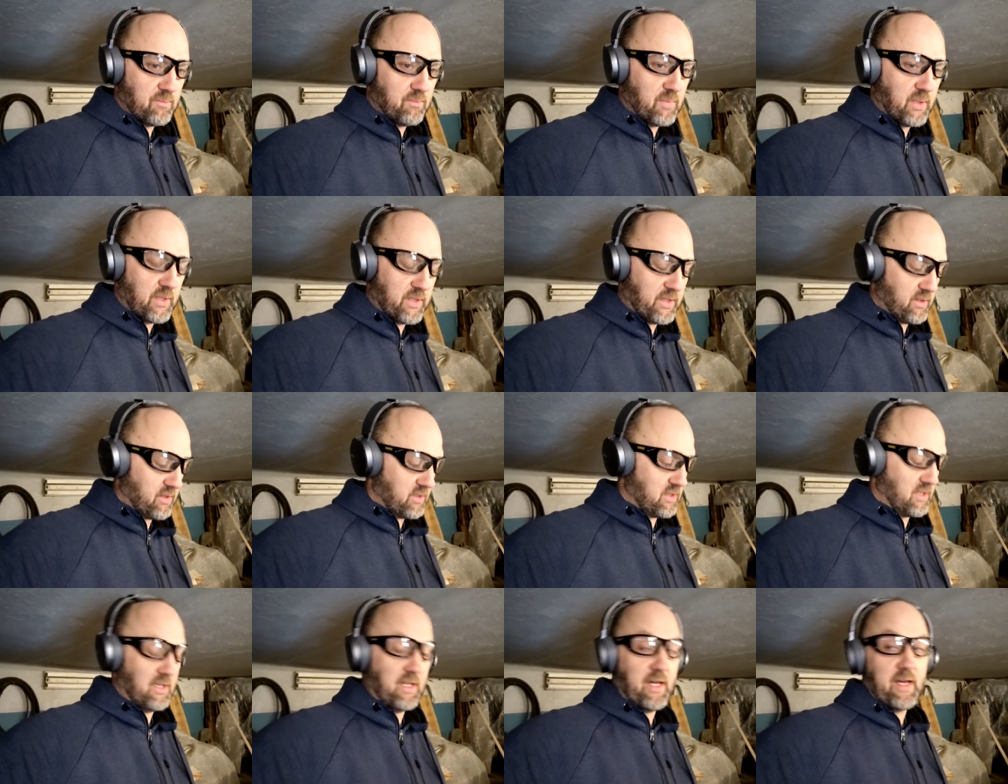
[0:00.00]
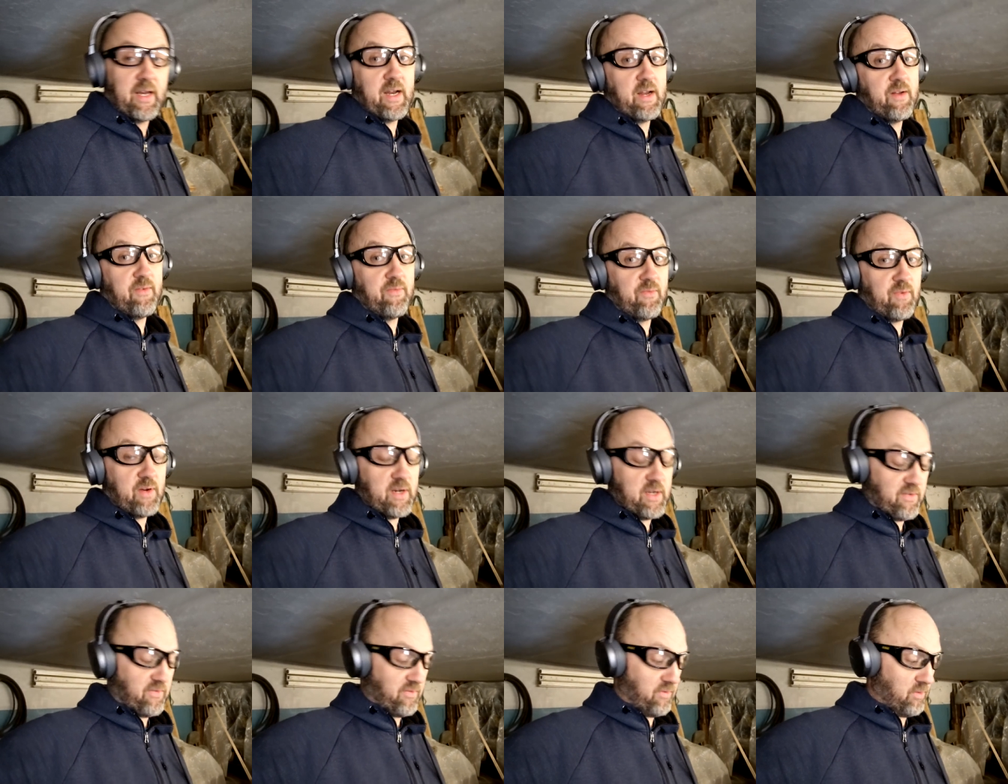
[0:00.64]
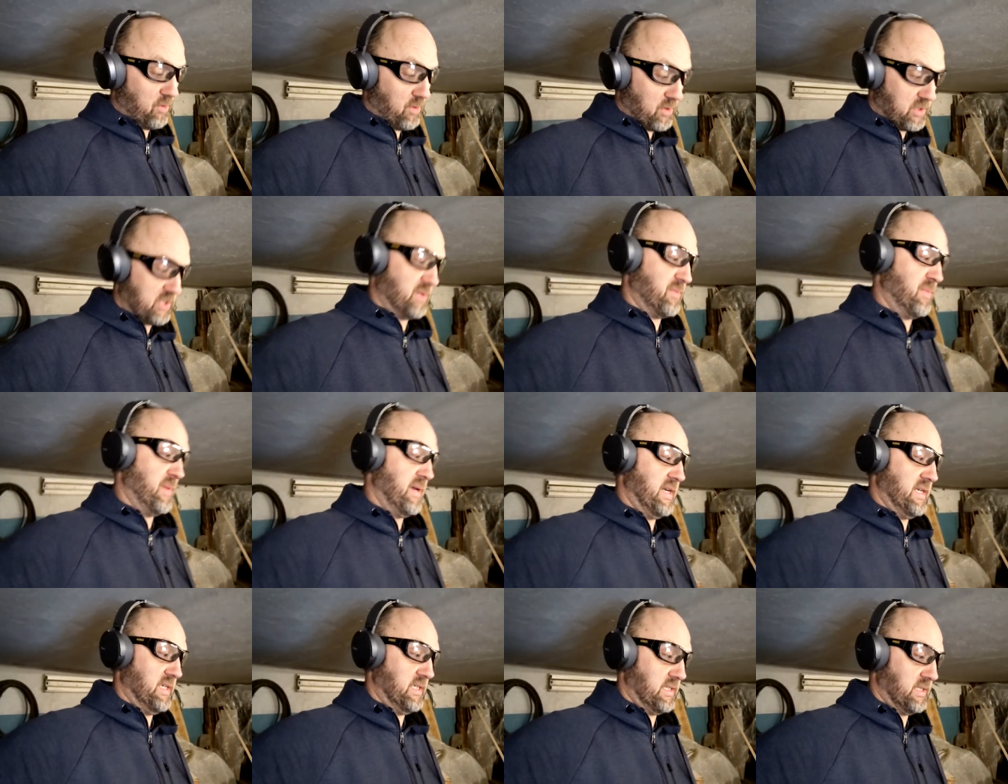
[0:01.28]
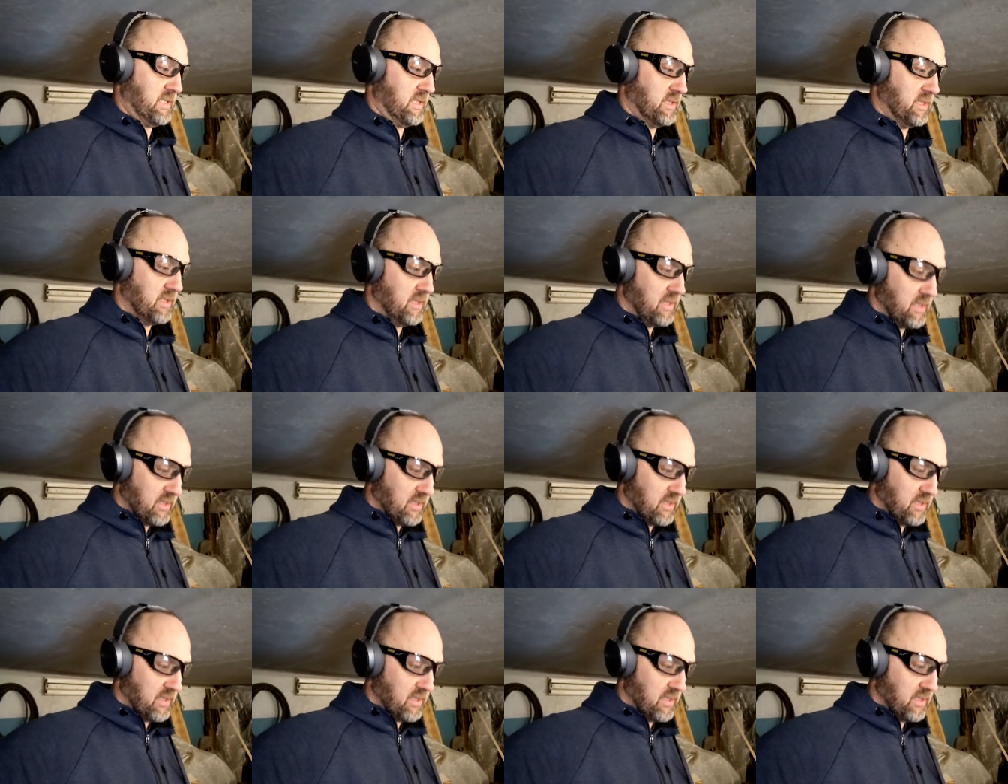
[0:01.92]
but there's a lot of free floor space.